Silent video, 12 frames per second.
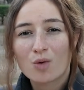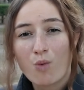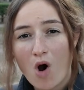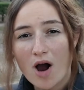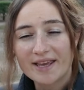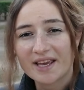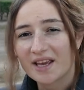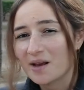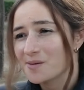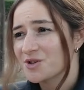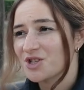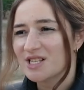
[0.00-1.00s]
walking,
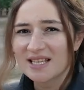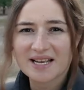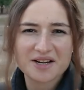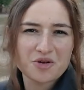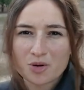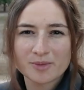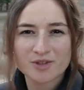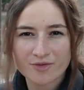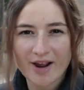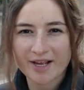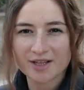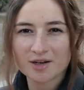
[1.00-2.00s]
it was just like a normal,
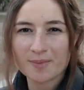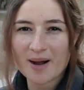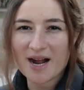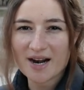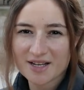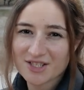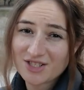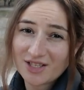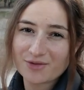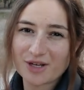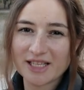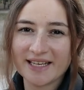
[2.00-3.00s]
regular park,
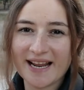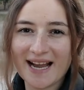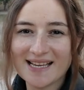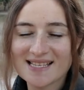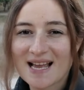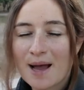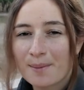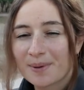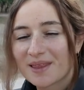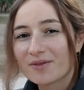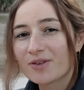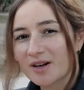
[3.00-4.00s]
still really nice.
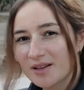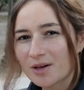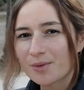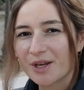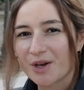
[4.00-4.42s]
But the further we